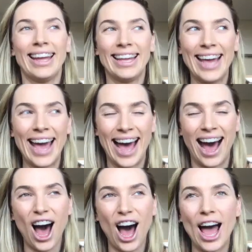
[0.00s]
Yeah,
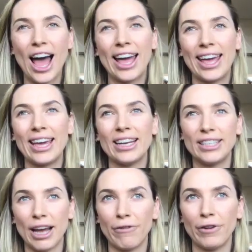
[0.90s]
I
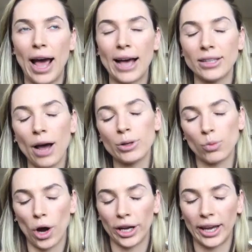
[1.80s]
definitely, as I was
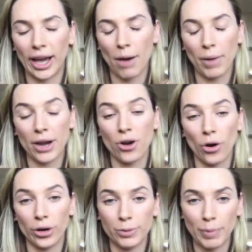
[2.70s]
working out my
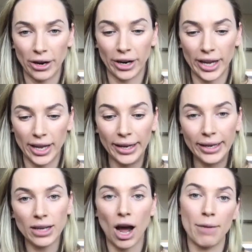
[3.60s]
notice
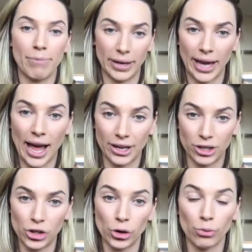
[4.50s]
period, I began
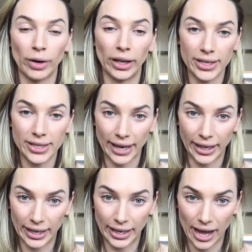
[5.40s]
to really
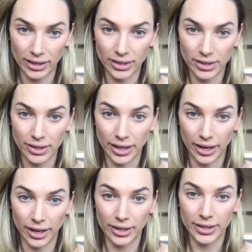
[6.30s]
second guess
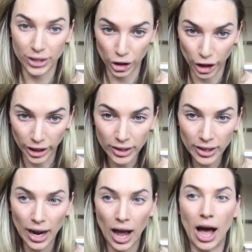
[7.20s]
the decision.
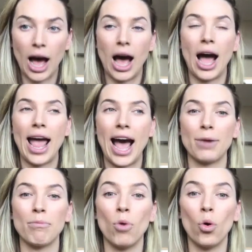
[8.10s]
Uh, I
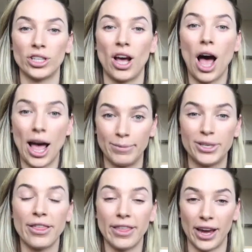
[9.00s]
had more time
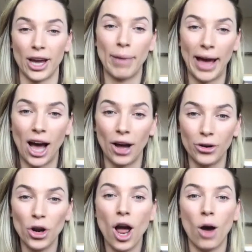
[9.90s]
to think about
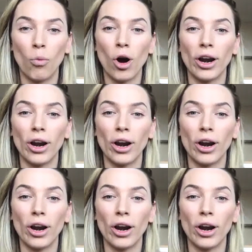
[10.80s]
what